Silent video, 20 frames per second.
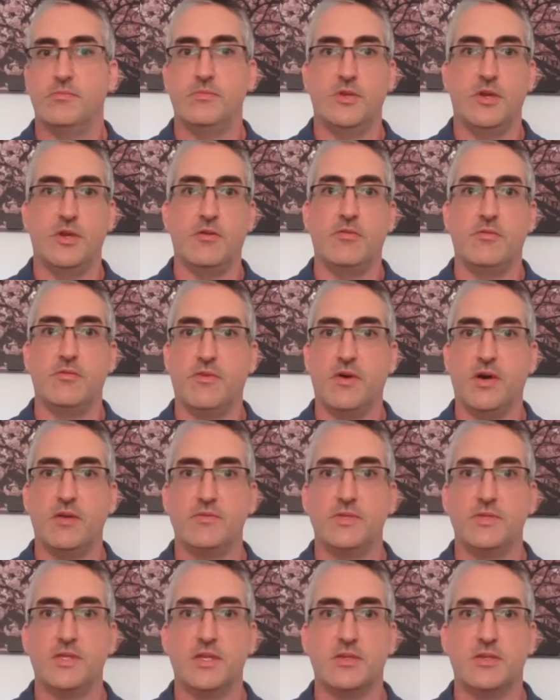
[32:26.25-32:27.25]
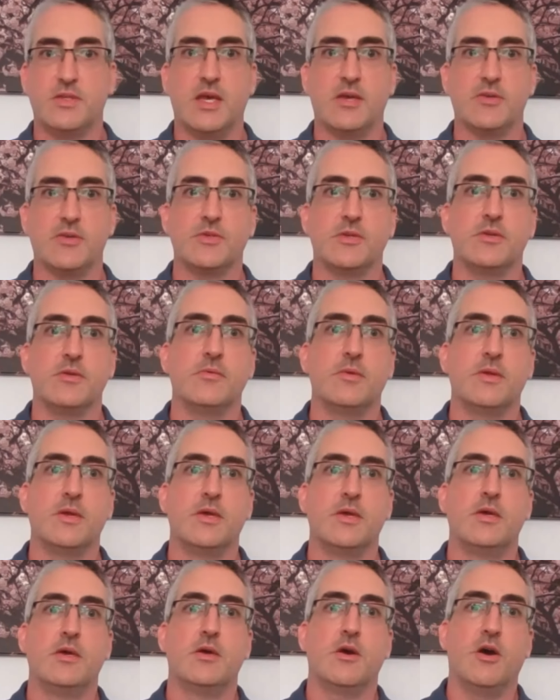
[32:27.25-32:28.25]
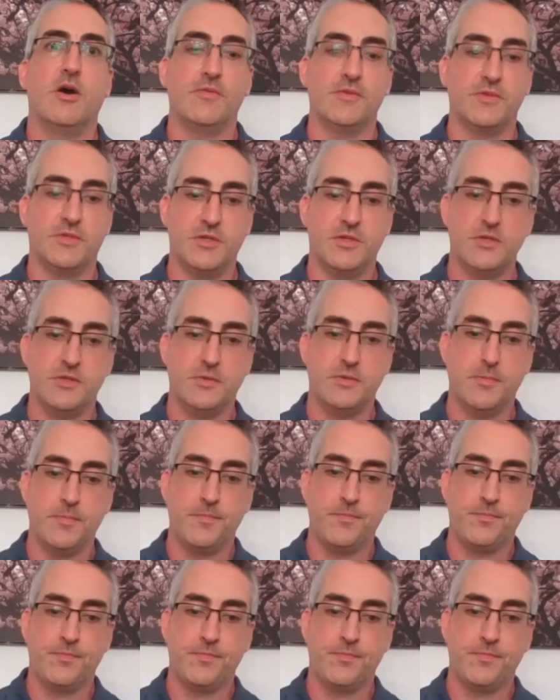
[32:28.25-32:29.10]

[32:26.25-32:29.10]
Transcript: 5,000-6,000 officers.